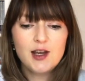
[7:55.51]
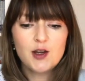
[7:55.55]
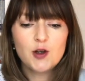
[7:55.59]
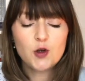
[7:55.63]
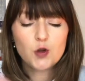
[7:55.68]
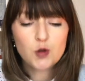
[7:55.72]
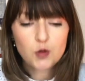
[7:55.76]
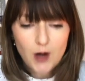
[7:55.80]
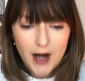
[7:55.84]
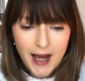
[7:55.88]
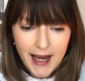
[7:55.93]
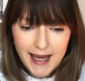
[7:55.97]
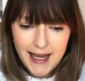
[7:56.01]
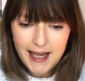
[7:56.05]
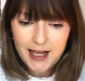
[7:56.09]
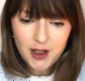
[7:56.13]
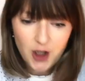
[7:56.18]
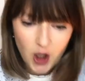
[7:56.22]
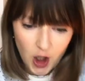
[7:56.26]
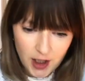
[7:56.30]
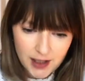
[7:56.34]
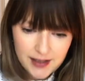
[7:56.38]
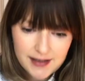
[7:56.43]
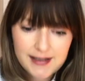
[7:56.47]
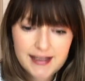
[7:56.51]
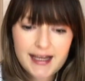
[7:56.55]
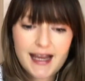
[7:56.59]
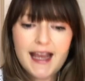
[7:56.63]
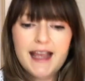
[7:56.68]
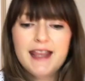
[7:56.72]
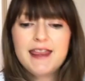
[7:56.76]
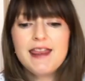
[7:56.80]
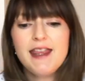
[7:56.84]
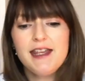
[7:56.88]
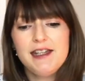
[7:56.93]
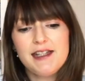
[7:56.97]
crying out
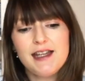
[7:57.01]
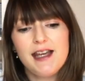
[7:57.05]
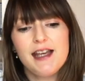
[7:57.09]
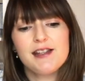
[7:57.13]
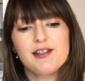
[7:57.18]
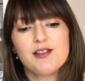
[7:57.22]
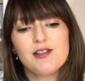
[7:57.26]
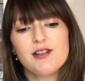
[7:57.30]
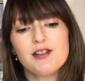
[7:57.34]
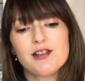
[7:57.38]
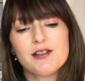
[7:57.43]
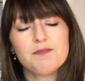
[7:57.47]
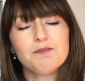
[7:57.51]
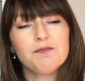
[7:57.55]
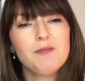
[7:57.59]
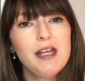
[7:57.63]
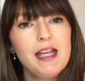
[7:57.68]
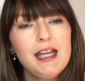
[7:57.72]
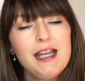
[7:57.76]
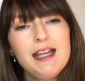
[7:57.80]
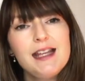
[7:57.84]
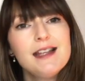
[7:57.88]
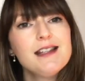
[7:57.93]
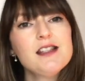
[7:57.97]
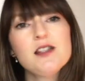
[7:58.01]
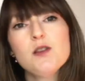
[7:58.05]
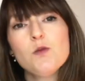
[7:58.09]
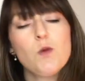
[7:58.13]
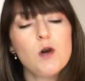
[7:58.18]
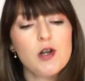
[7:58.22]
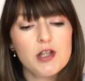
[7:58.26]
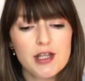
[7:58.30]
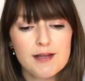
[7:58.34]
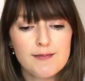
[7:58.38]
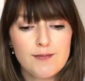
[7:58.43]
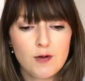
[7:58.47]
in the desert. He is the
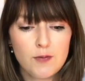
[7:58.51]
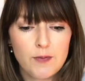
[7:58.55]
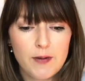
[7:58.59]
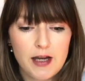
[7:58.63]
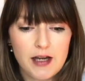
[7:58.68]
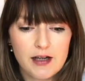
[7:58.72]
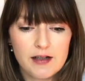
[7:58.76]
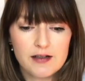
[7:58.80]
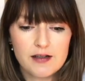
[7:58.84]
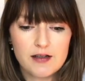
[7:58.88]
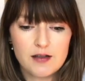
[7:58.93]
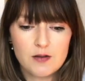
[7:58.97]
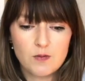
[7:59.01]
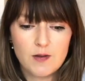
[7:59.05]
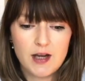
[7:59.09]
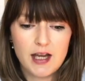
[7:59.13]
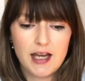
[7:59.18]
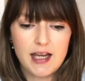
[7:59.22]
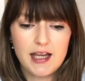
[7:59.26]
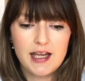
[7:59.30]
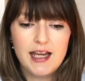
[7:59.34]
one that prepares the way.